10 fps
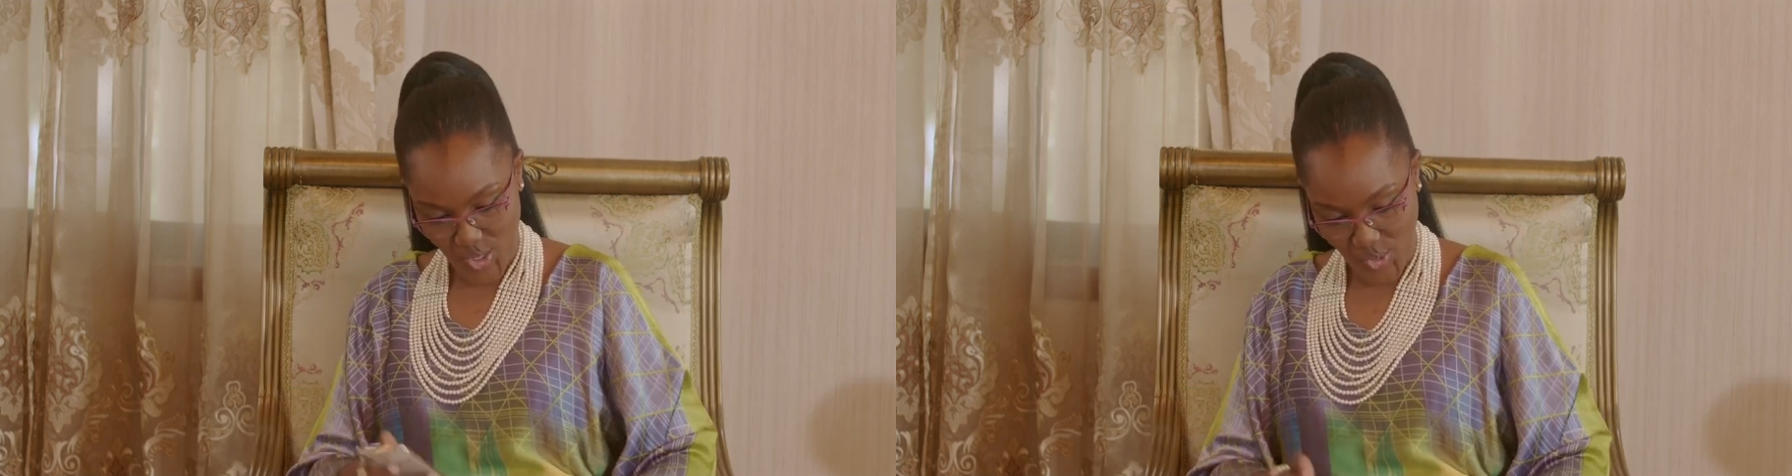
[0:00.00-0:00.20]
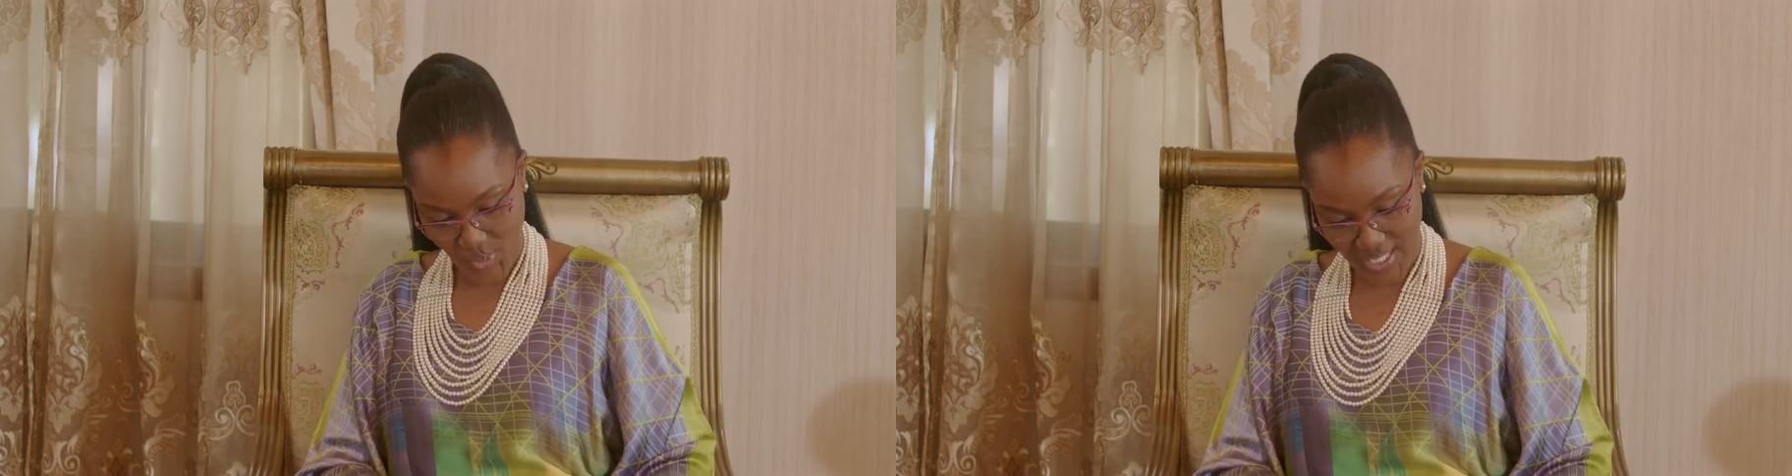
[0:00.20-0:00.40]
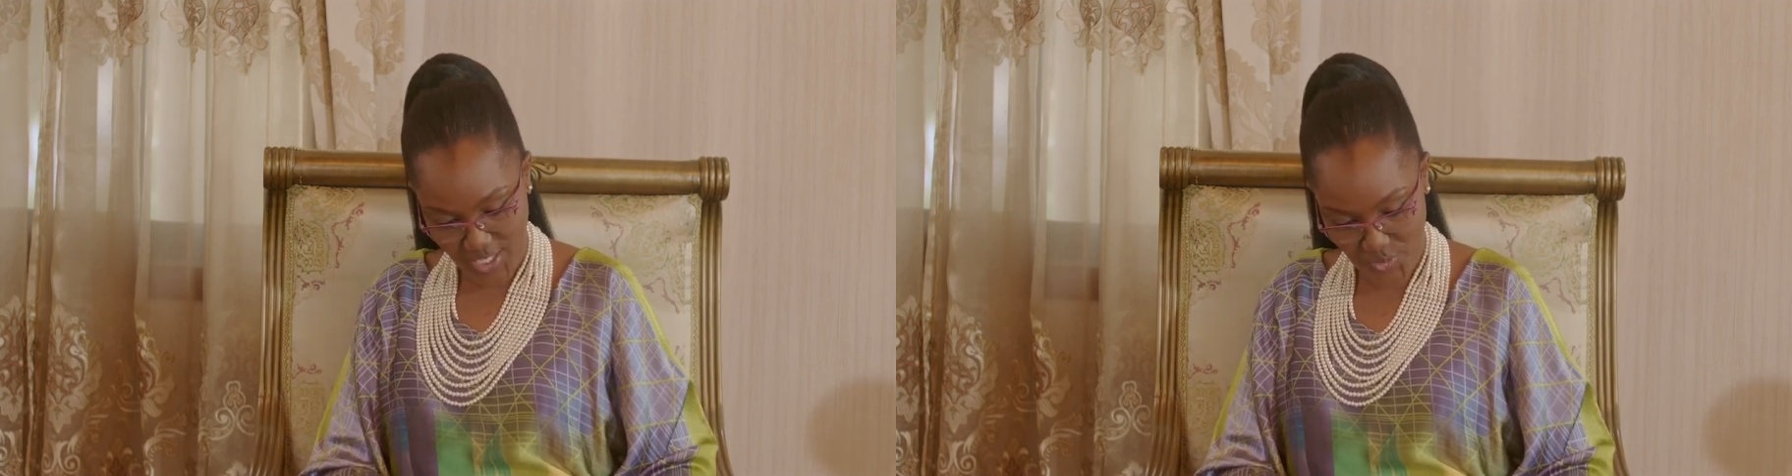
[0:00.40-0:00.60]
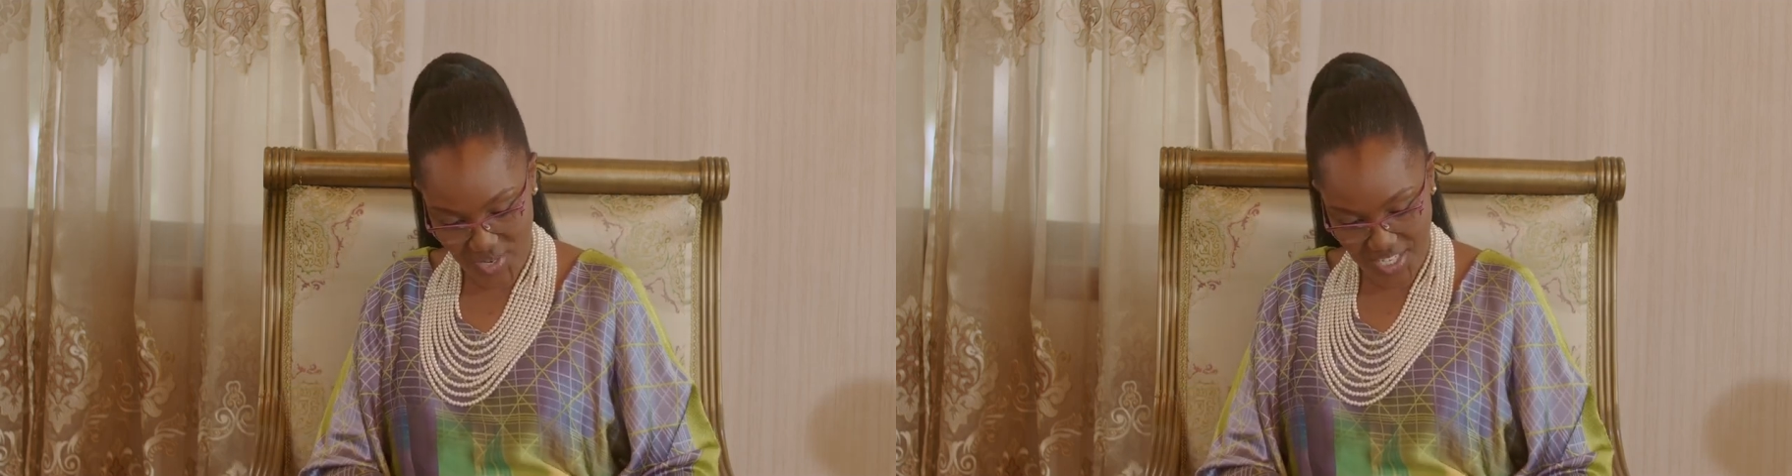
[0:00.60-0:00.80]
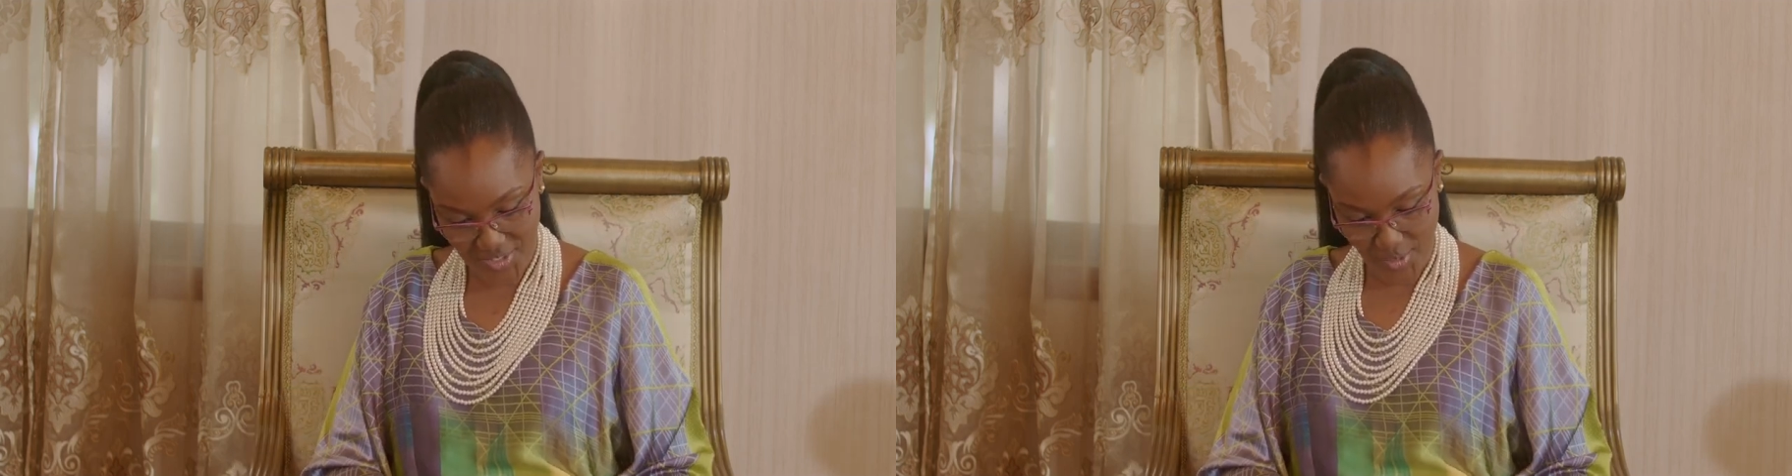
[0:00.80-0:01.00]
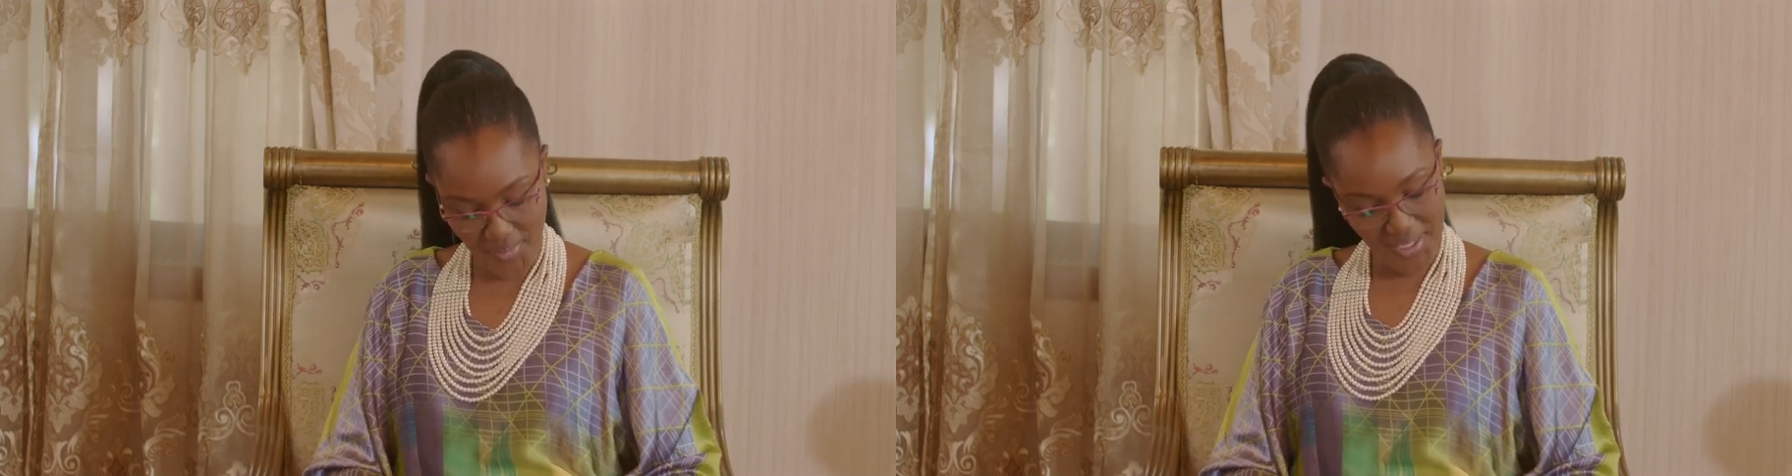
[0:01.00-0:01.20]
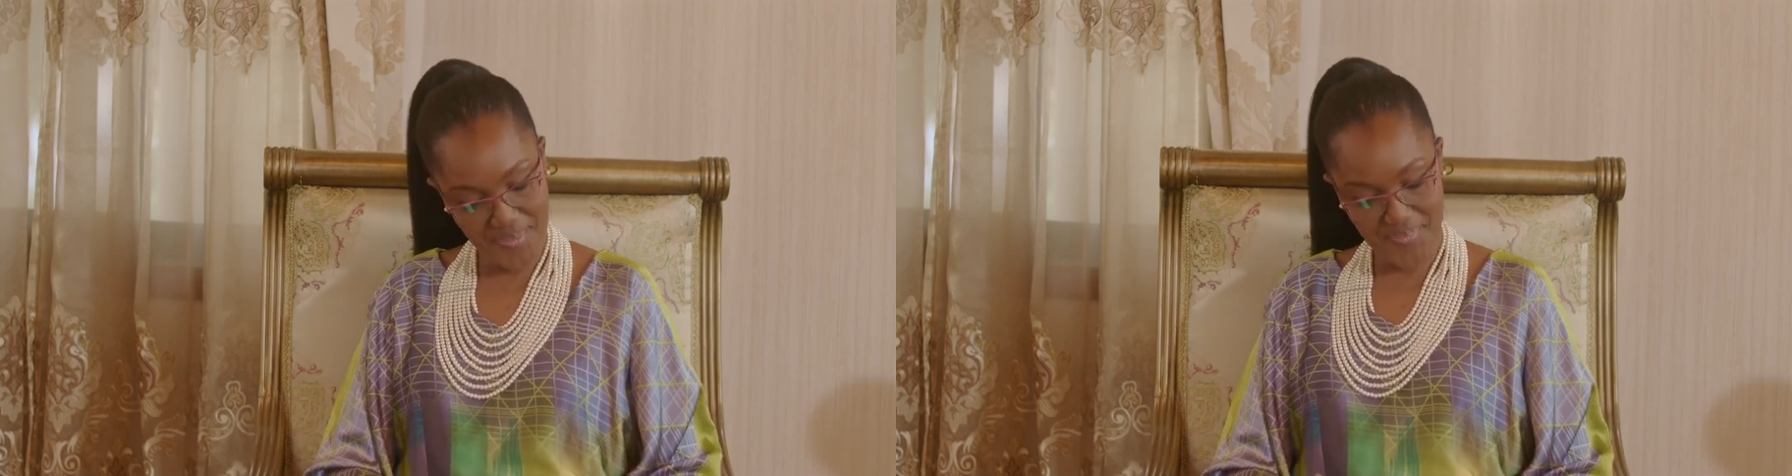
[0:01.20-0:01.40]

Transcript: quickly read something.